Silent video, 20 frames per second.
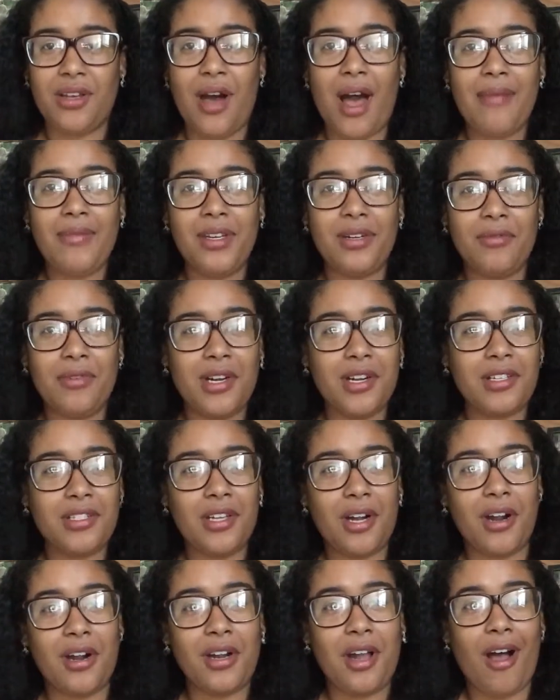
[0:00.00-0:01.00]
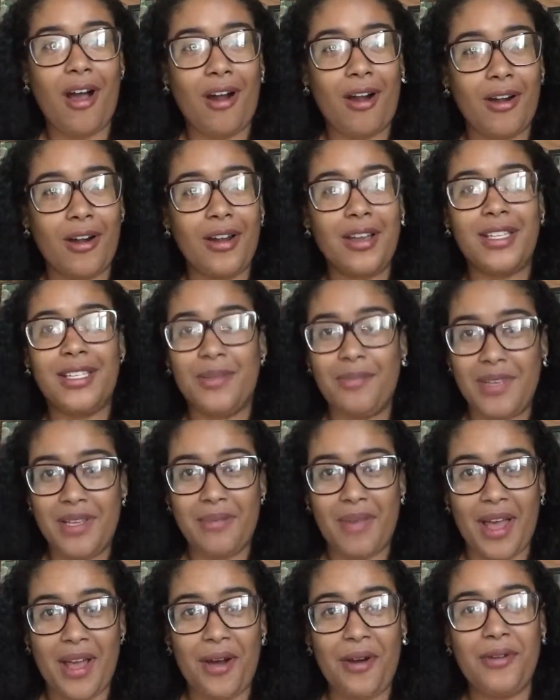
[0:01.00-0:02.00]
so I'm gonna work darn hard to be my